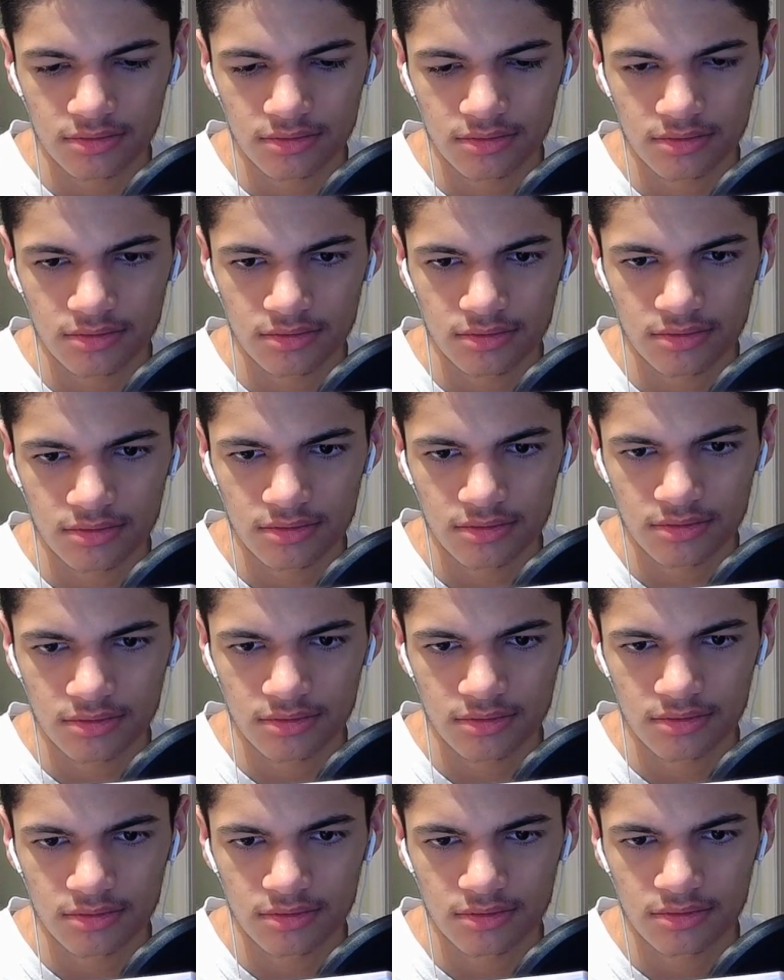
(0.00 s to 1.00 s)

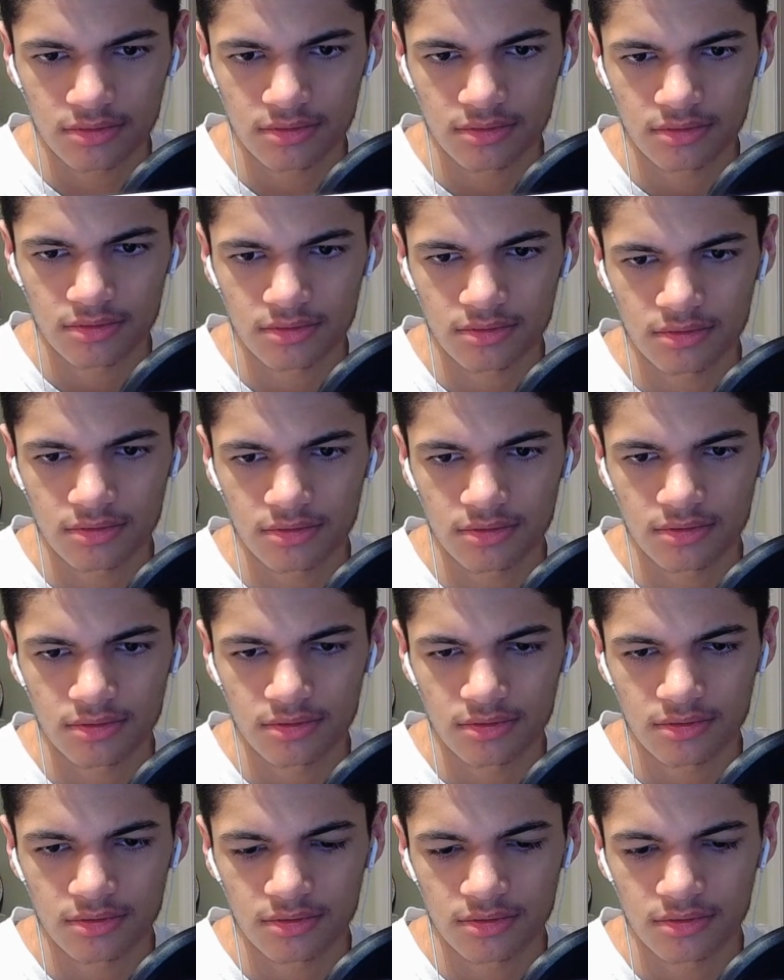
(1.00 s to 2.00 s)

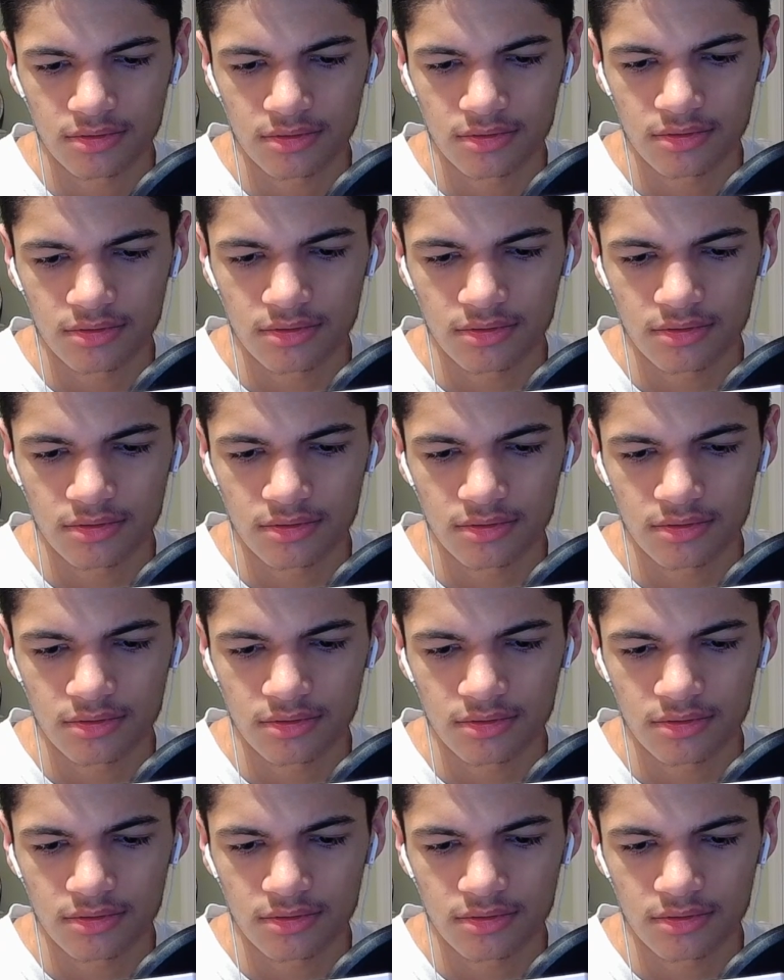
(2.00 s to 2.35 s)
(silence)